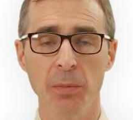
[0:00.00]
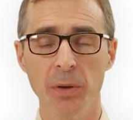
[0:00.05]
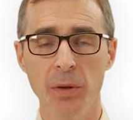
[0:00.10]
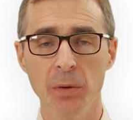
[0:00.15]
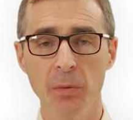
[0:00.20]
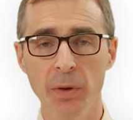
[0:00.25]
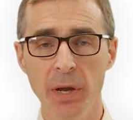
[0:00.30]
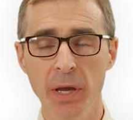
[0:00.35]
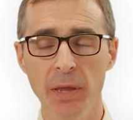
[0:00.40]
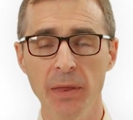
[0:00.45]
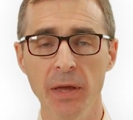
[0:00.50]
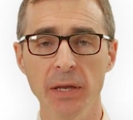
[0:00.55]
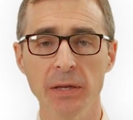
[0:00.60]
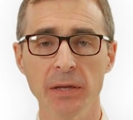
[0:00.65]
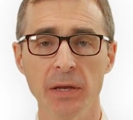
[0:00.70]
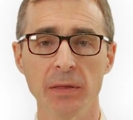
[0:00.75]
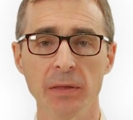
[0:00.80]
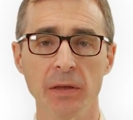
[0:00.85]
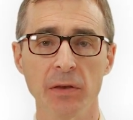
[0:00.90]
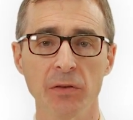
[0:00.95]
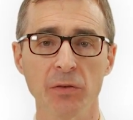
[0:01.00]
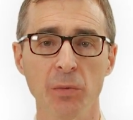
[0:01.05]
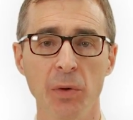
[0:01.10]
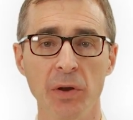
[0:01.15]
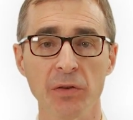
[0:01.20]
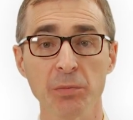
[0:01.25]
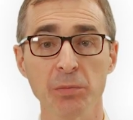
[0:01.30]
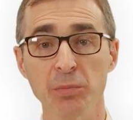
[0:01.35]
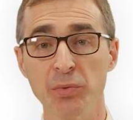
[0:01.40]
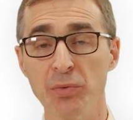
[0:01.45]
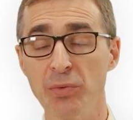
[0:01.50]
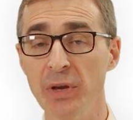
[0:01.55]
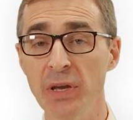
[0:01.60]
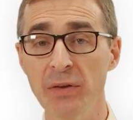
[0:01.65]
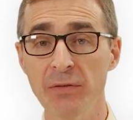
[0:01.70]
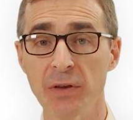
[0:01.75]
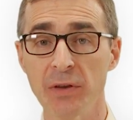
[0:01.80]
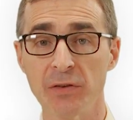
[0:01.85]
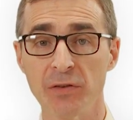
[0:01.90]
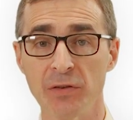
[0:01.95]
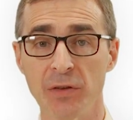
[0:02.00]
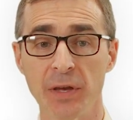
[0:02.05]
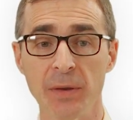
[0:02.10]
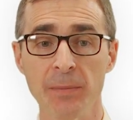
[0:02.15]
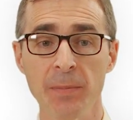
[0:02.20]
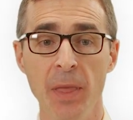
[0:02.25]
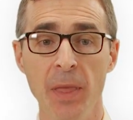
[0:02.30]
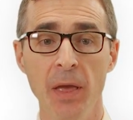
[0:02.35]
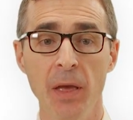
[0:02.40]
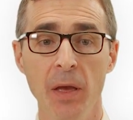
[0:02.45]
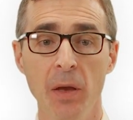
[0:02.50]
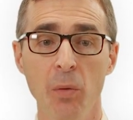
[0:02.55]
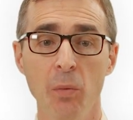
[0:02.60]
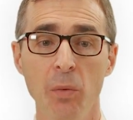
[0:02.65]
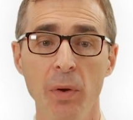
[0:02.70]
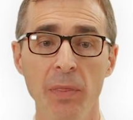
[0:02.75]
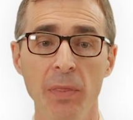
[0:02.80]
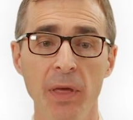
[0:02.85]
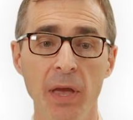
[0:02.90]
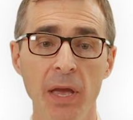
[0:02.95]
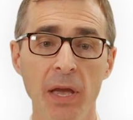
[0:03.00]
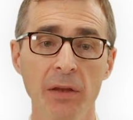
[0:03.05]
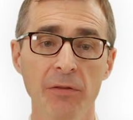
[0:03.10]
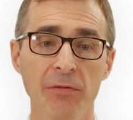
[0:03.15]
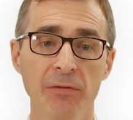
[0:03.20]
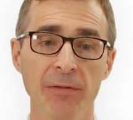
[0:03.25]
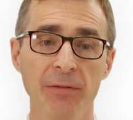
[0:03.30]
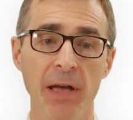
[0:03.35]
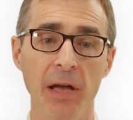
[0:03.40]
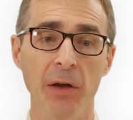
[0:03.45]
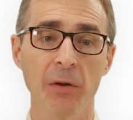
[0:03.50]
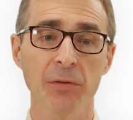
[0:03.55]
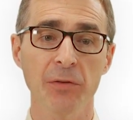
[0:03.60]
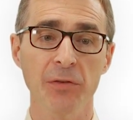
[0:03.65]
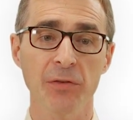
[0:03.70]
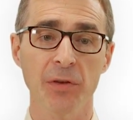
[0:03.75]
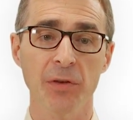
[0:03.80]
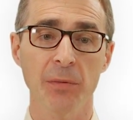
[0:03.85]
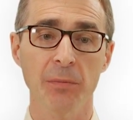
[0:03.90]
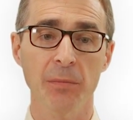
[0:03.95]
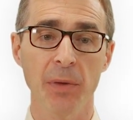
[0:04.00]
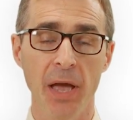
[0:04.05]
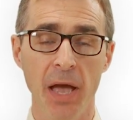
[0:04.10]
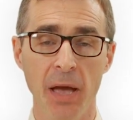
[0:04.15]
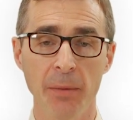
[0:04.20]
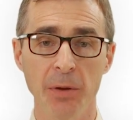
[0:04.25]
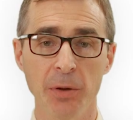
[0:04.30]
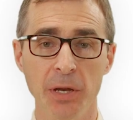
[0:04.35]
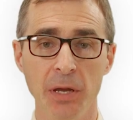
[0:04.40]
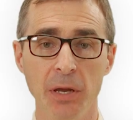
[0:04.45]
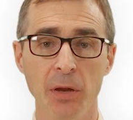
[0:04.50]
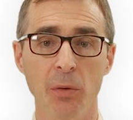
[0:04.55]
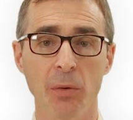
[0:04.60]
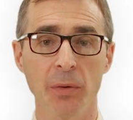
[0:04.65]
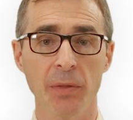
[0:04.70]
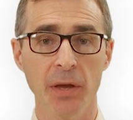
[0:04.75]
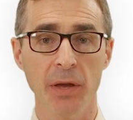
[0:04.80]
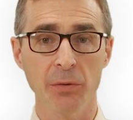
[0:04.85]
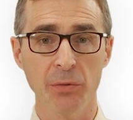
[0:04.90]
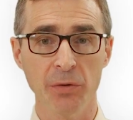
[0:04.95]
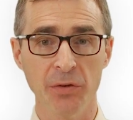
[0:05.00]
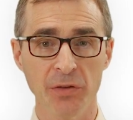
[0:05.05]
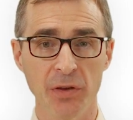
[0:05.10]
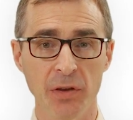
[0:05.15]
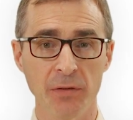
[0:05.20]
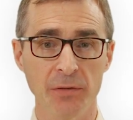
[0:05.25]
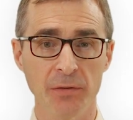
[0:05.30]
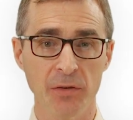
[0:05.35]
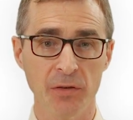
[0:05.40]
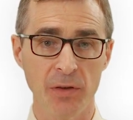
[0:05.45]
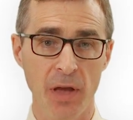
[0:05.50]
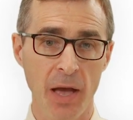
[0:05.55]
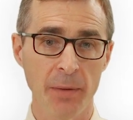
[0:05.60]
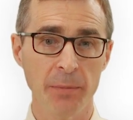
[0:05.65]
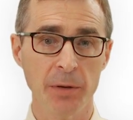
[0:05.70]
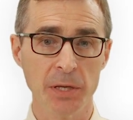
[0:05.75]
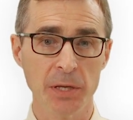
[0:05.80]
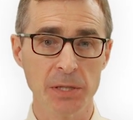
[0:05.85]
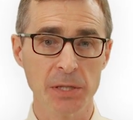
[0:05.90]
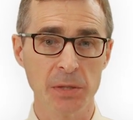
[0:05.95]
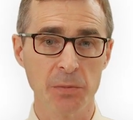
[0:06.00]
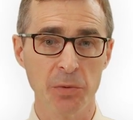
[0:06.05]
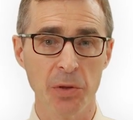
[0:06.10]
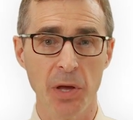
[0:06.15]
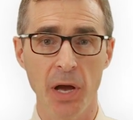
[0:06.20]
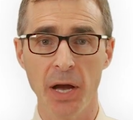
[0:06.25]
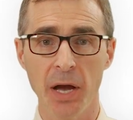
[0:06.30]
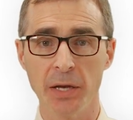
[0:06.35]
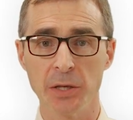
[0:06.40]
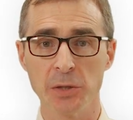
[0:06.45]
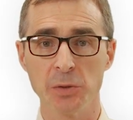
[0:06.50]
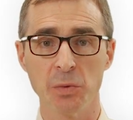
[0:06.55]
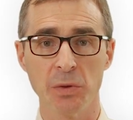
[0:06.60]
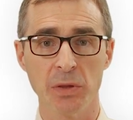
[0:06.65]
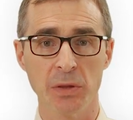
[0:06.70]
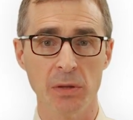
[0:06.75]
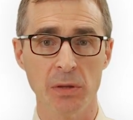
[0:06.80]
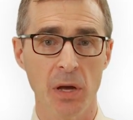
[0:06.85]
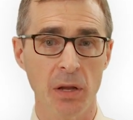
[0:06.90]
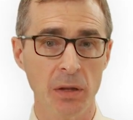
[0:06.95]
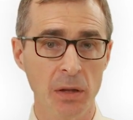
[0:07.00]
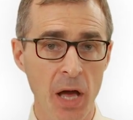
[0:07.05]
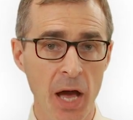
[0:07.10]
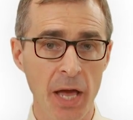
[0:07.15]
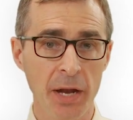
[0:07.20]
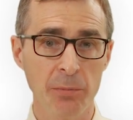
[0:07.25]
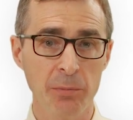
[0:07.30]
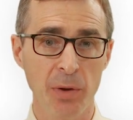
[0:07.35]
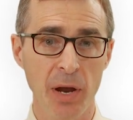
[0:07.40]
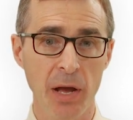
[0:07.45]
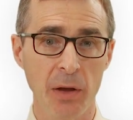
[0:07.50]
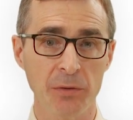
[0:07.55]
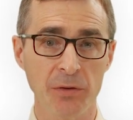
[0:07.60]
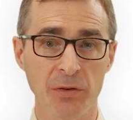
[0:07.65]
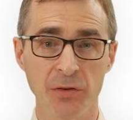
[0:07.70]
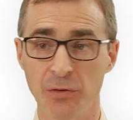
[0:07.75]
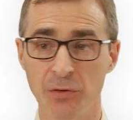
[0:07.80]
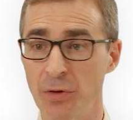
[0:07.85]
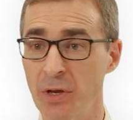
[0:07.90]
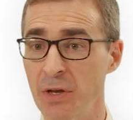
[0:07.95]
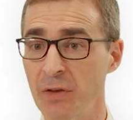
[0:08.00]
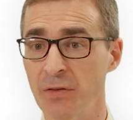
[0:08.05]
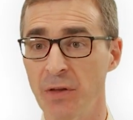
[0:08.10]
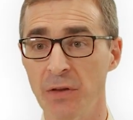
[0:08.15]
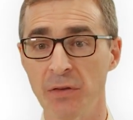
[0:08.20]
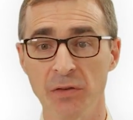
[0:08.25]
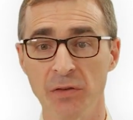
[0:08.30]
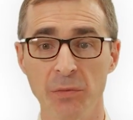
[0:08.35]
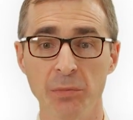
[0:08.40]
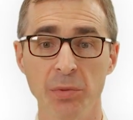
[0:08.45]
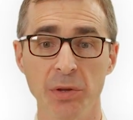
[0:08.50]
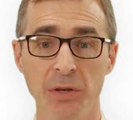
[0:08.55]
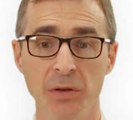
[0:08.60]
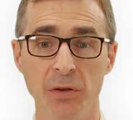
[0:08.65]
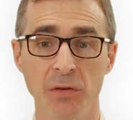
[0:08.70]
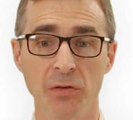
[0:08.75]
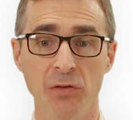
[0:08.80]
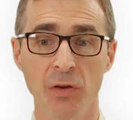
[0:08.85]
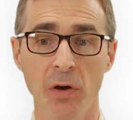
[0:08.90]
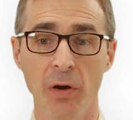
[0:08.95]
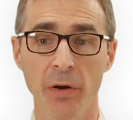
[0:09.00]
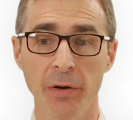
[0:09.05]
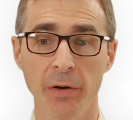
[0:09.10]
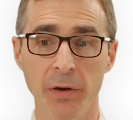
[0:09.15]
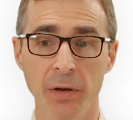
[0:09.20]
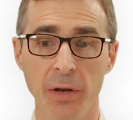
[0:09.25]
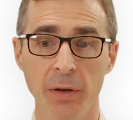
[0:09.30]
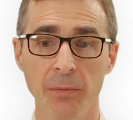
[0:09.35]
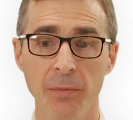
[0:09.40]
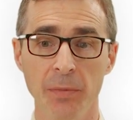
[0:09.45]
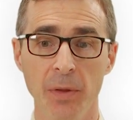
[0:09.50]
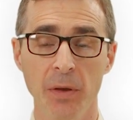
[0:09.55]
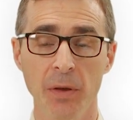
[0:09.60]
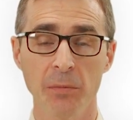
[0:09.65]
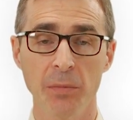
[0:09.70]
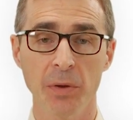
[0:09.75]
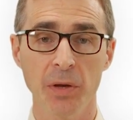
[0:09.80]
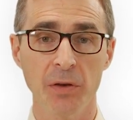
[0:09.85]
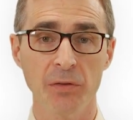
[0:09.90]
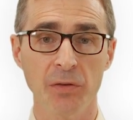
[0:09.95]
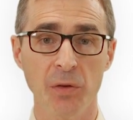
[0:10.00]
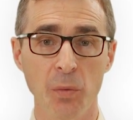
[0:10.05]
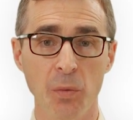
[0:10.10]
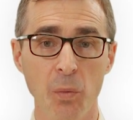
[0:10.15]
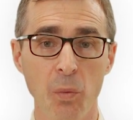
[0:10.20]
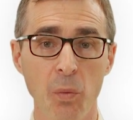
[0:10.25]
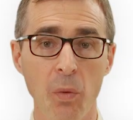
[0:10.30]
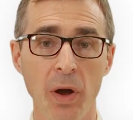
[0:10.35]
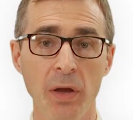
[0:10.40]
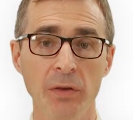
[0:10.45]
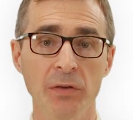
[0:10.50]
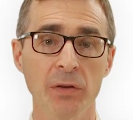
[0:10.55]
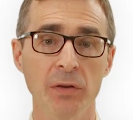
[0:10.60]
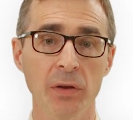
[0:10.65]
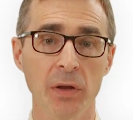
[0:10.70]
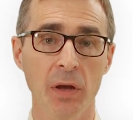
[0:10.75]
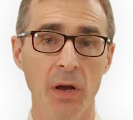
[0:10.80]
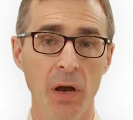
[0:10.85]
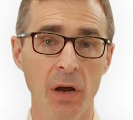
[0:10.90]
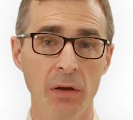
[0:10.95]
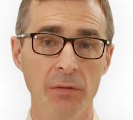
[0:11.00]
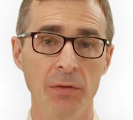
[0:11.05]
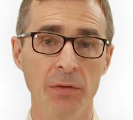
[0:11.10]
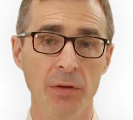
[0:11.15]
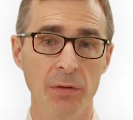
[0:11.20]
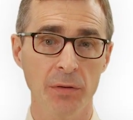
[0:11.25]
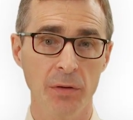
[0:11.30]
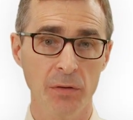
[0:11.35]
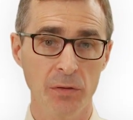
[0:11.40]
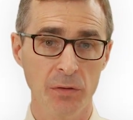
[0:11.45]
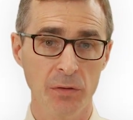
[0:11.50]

And the way they did this was previously, when they had found some ebony or when they'd received ebony supplies with a lot of brown streaks, they'd simply discarded it because it wasn't of the